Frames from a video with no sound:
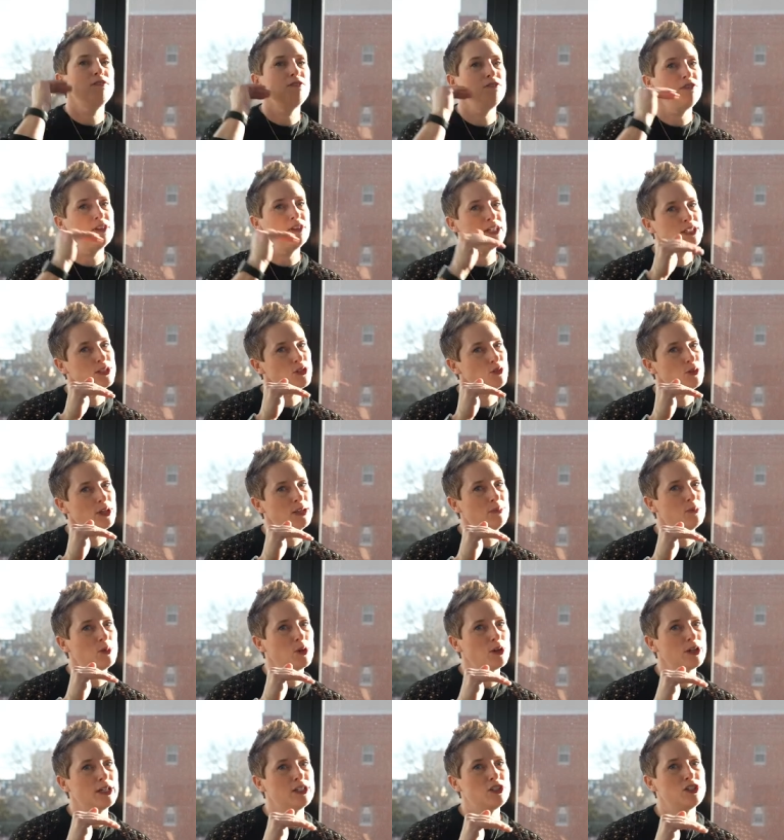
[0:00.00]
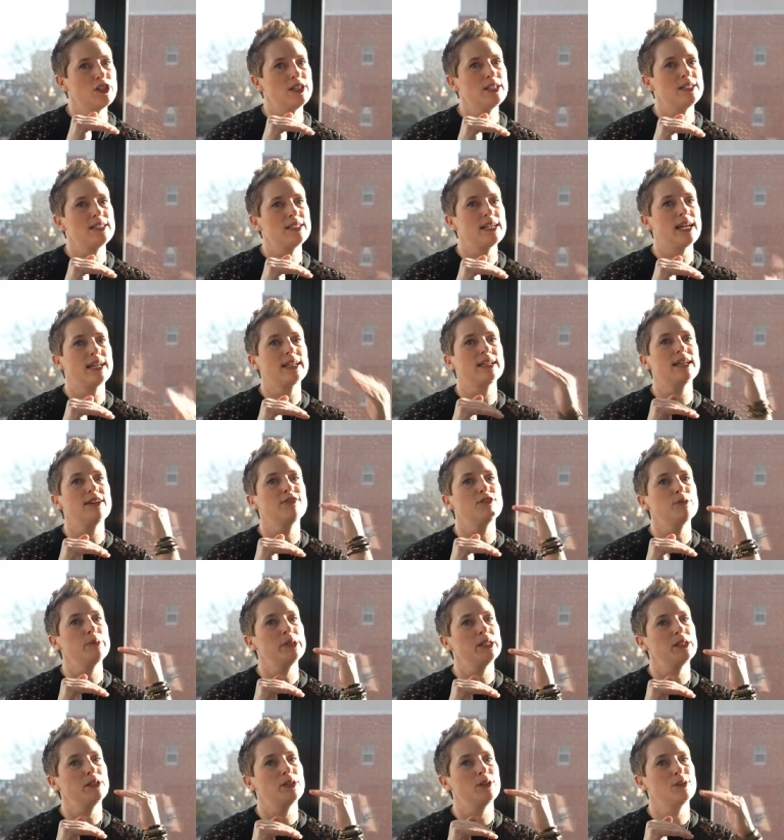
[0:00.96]
fixed rate mortgages, and
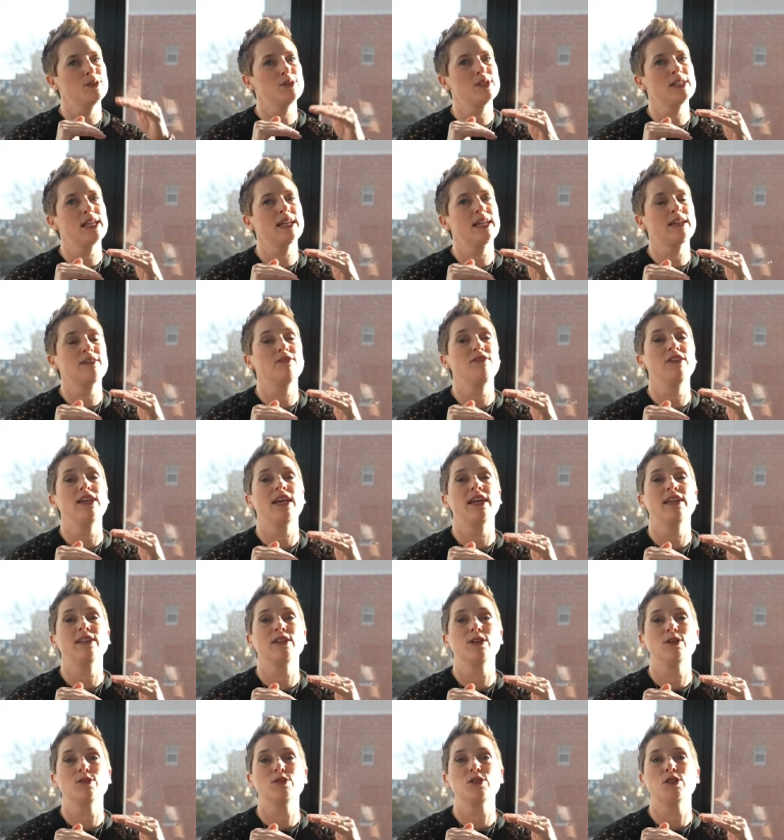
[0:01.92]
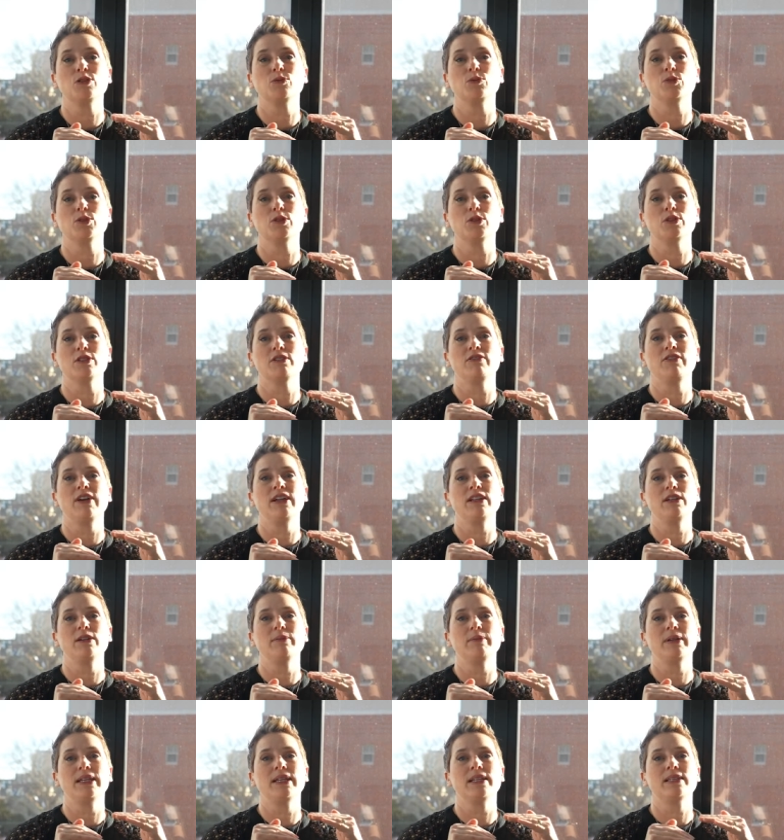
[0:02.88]
government loans like VA loans and rural
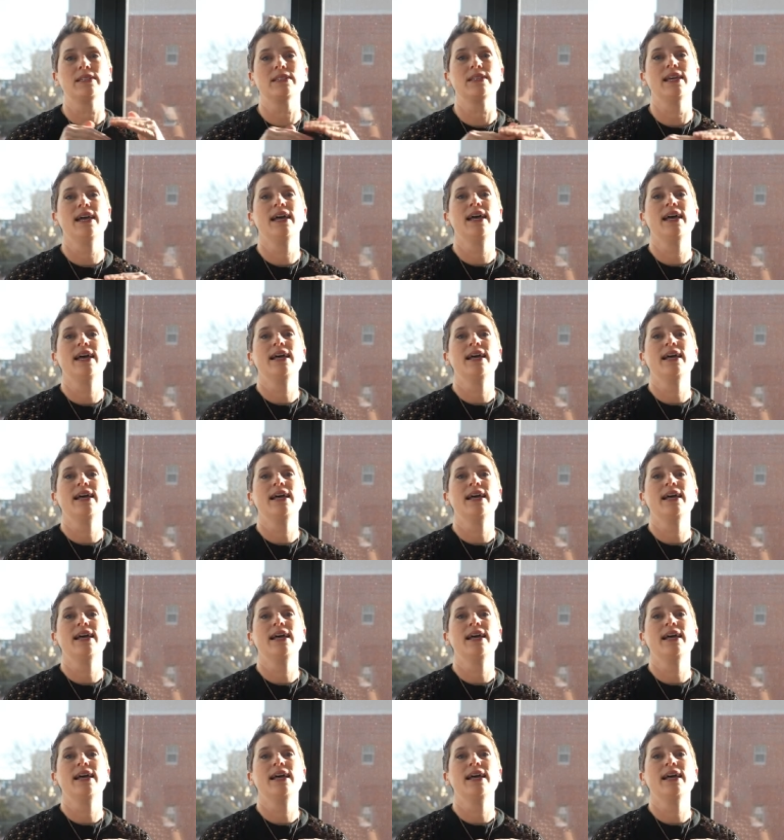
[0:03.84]
development